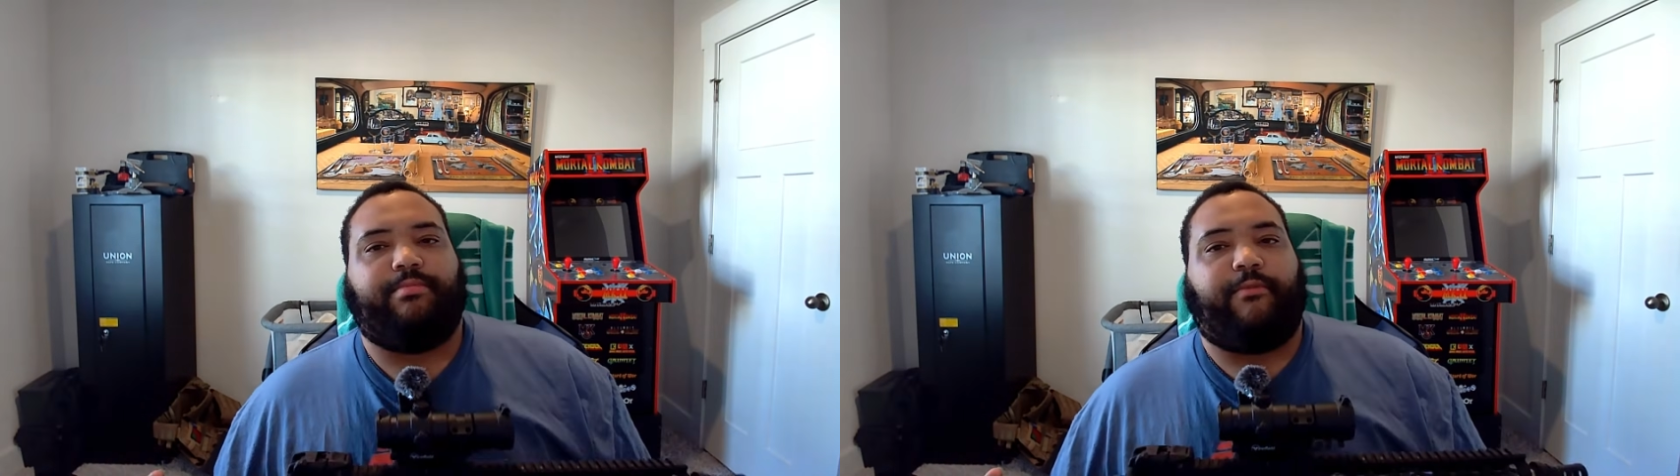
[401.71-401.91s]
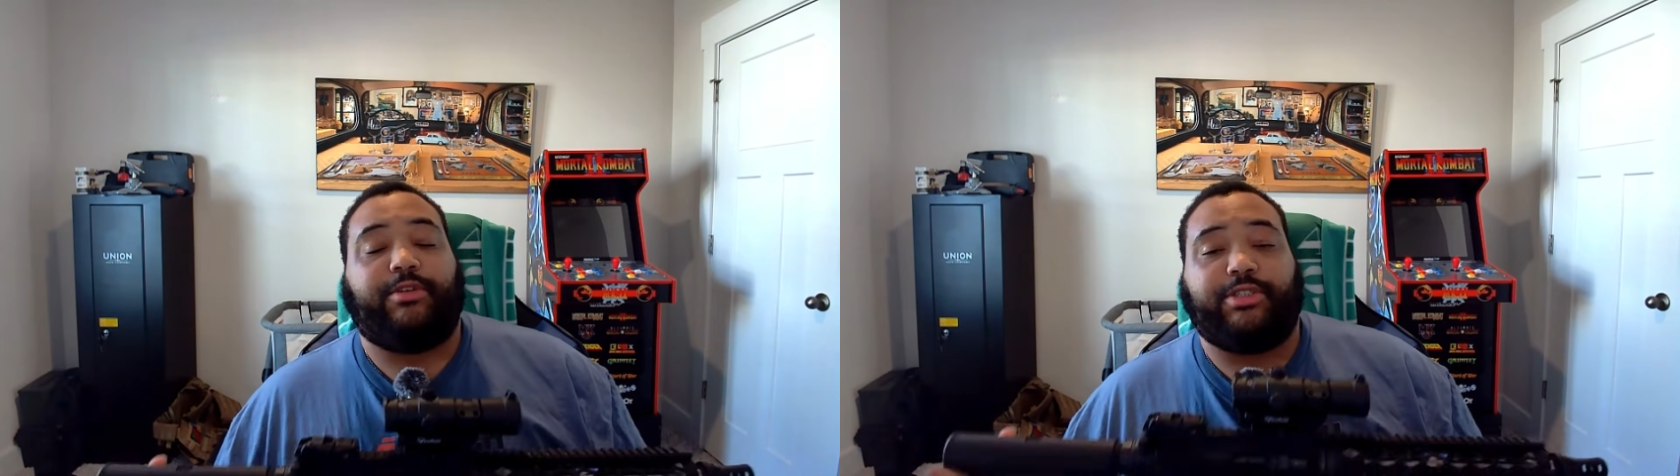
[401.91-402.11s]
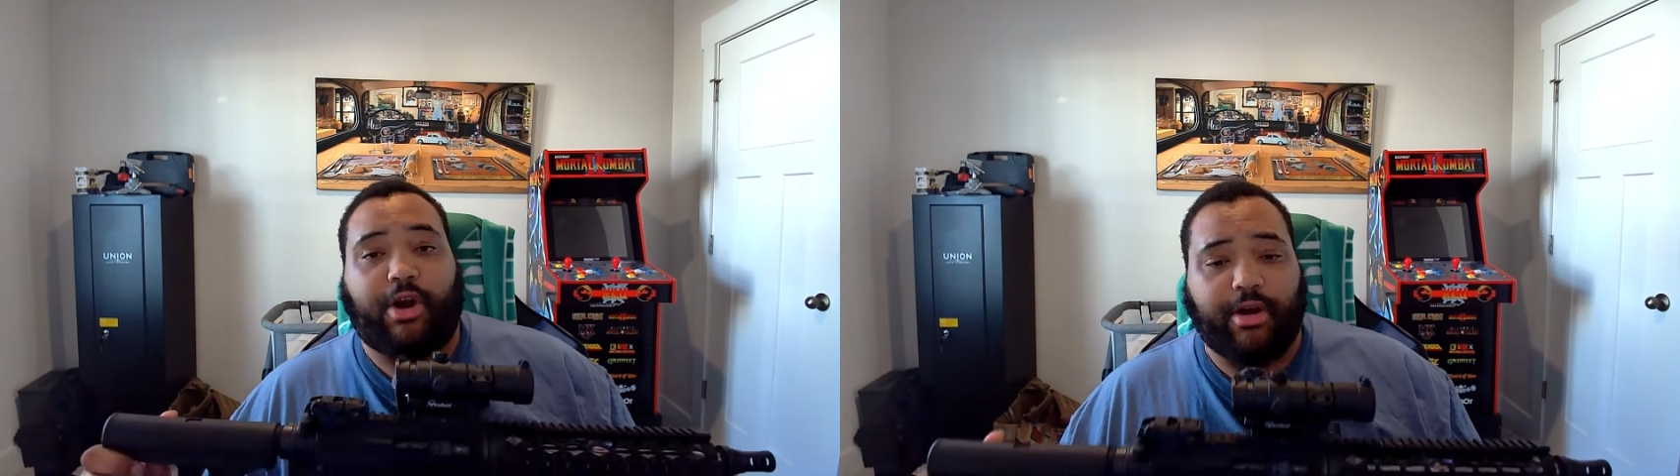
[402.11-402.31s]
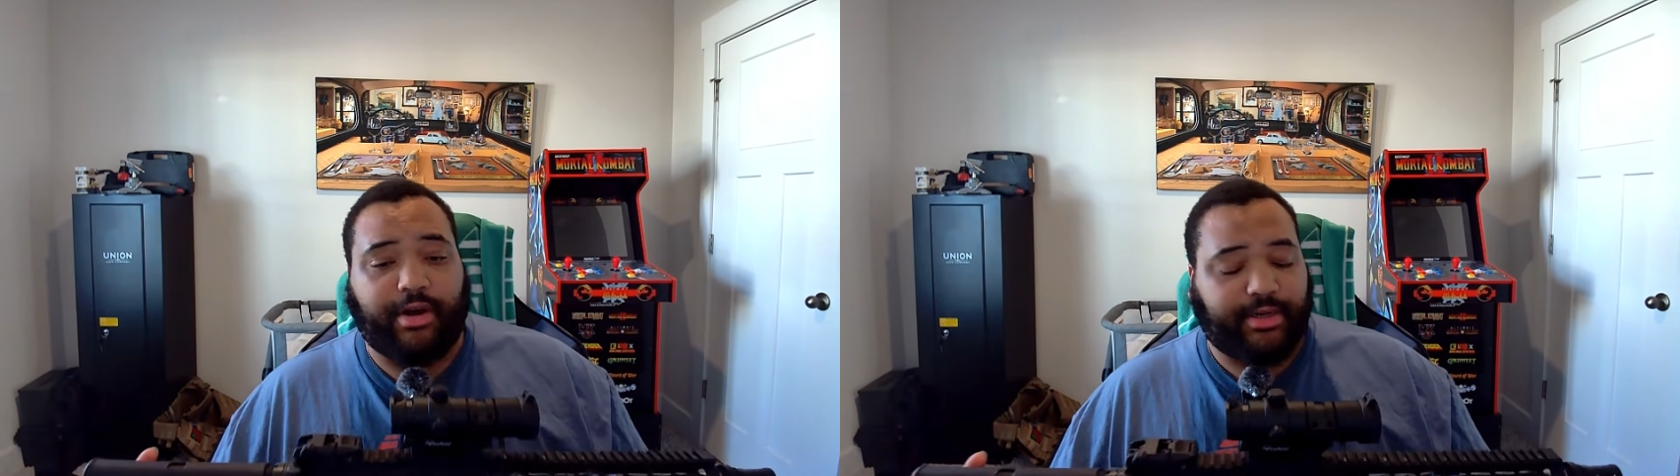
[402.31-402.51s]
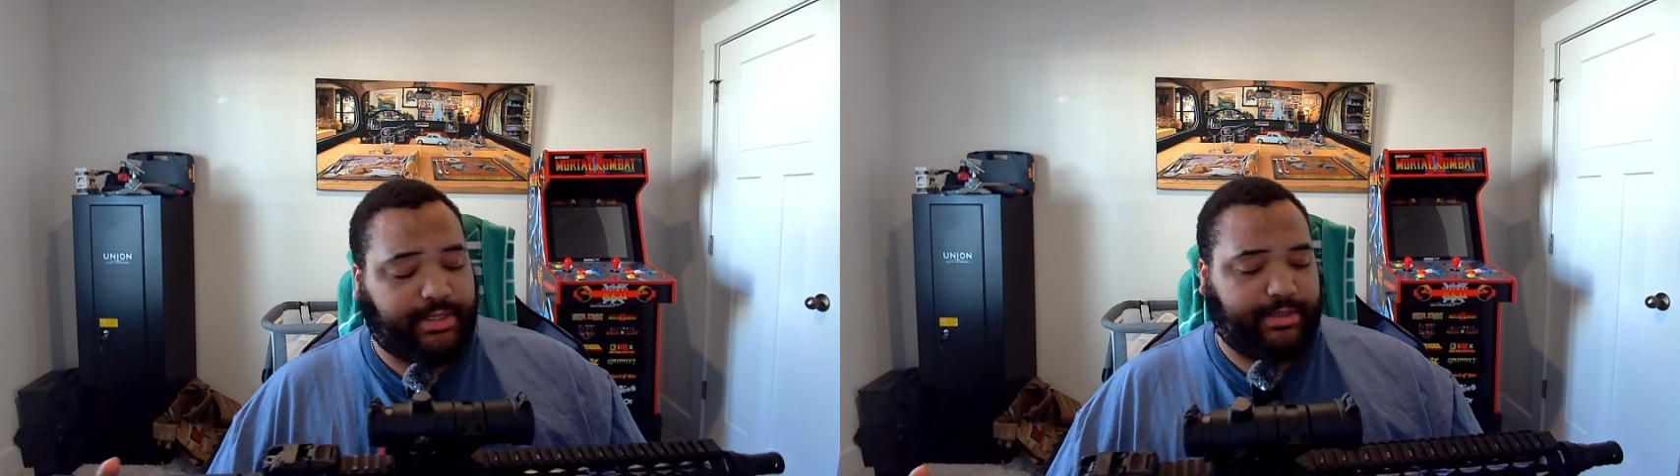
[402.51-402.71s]
for
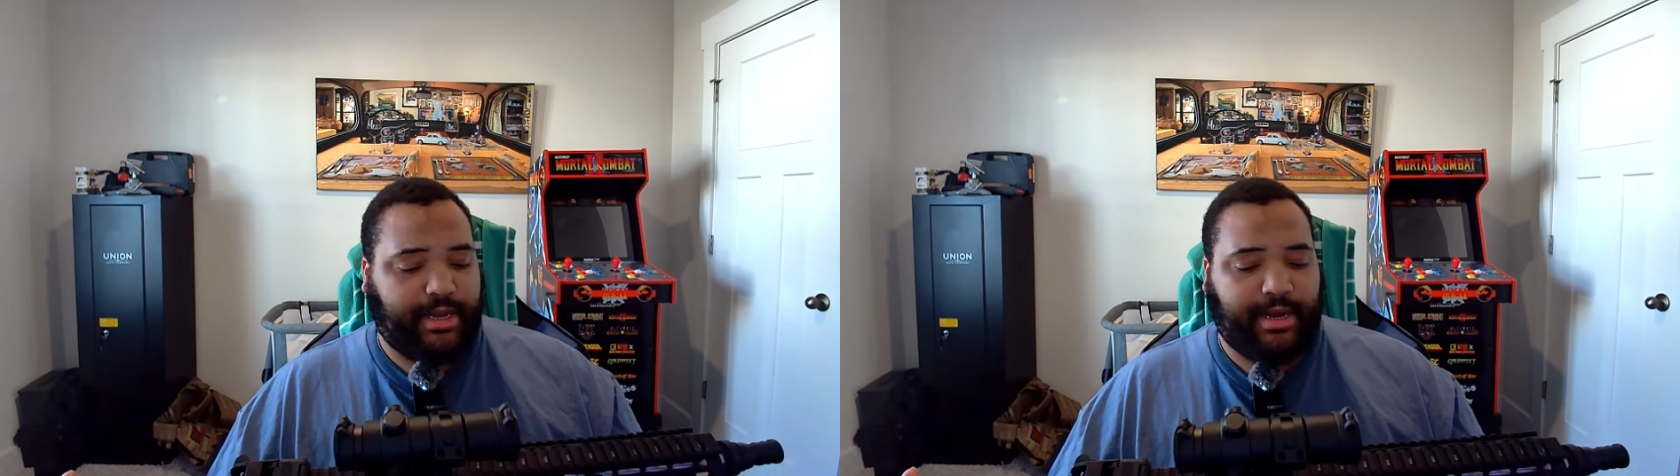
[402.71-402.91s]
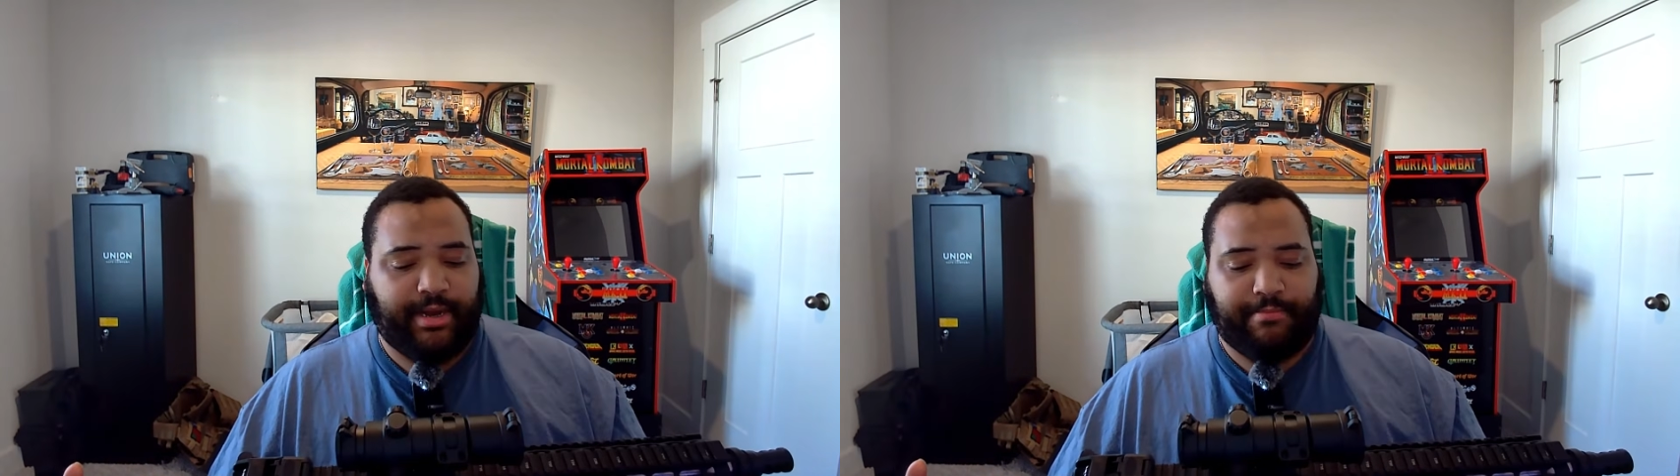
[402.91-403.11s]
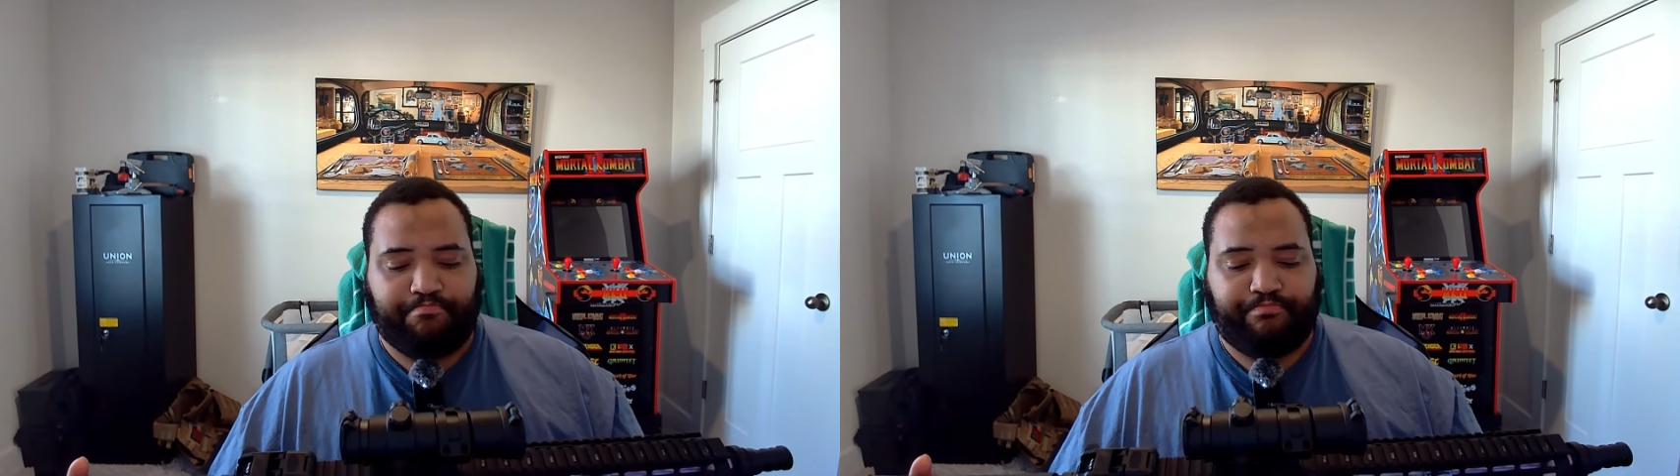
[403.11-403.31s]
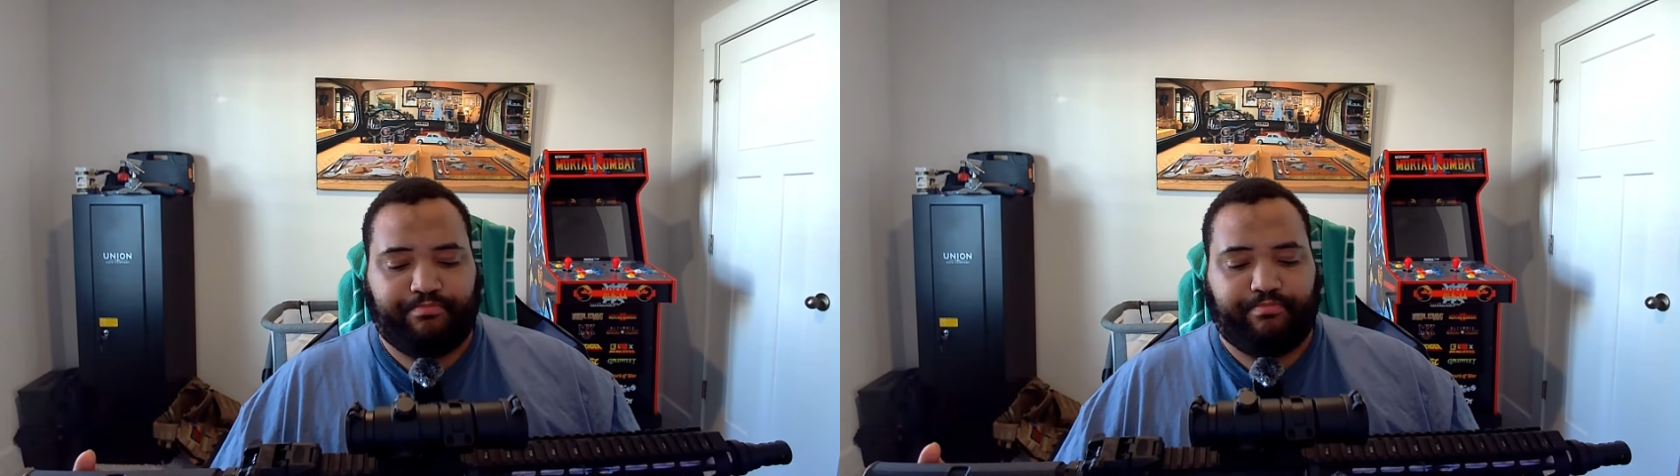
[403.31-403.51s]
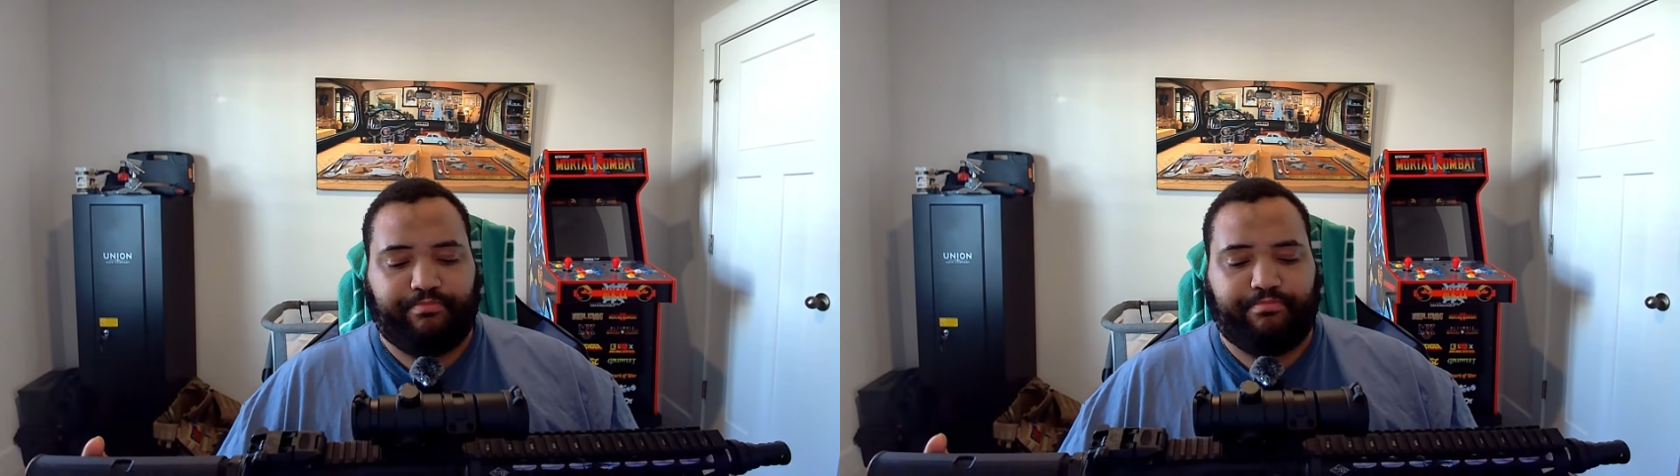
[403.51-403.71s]
starters,
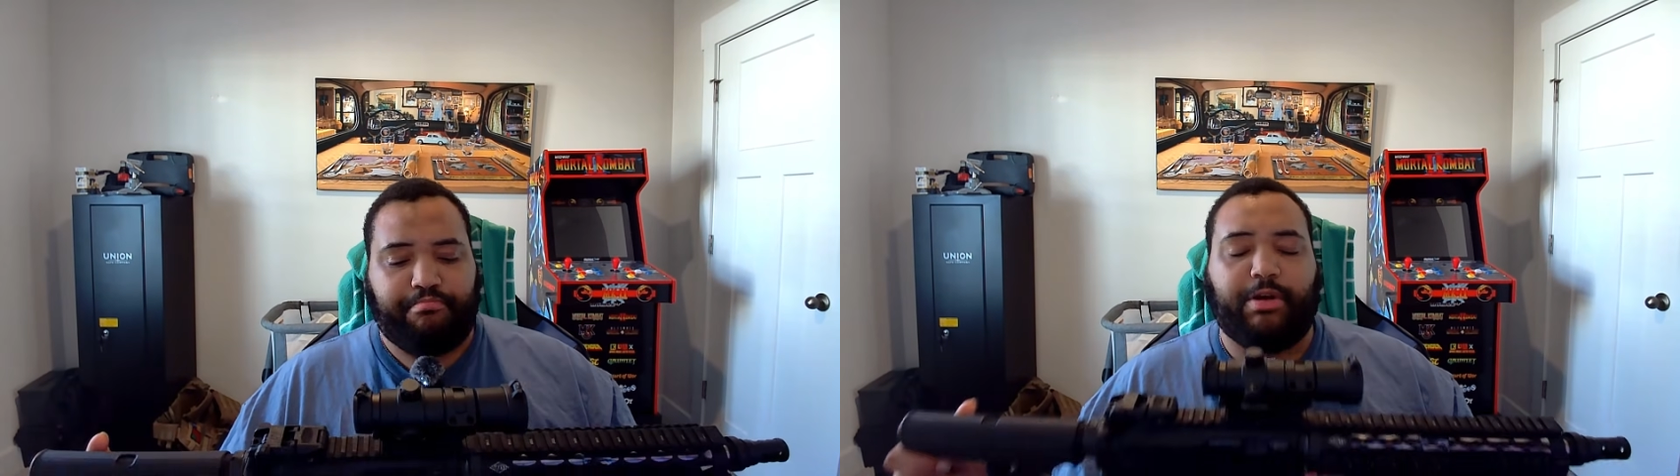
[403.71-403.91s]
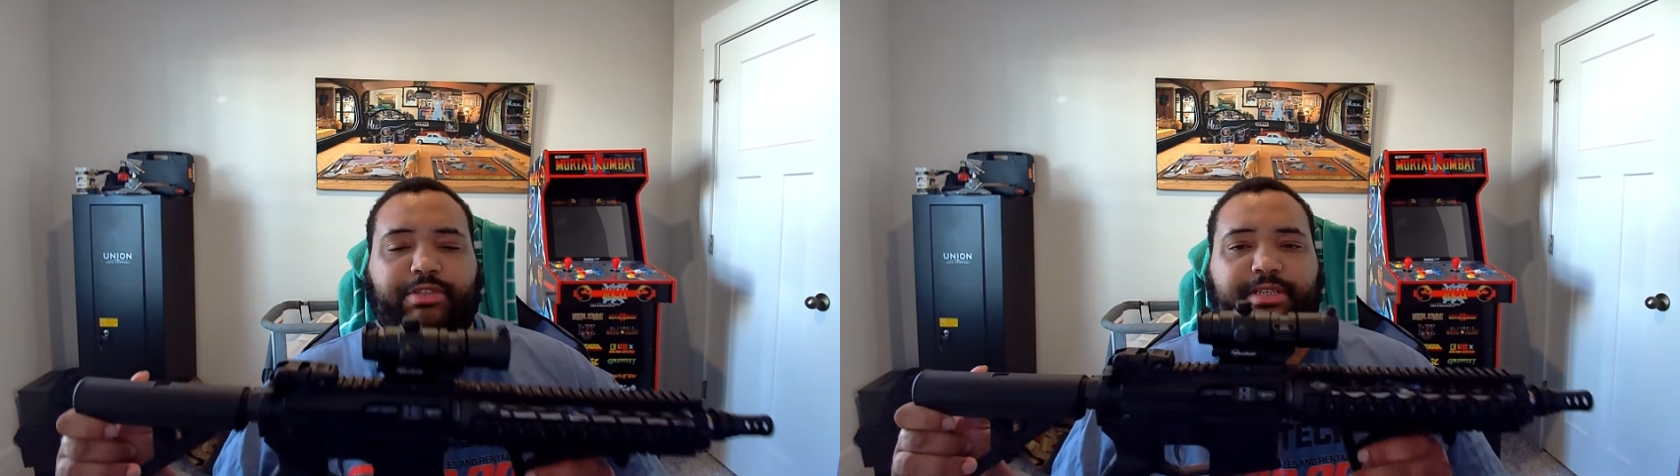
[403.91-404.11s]
most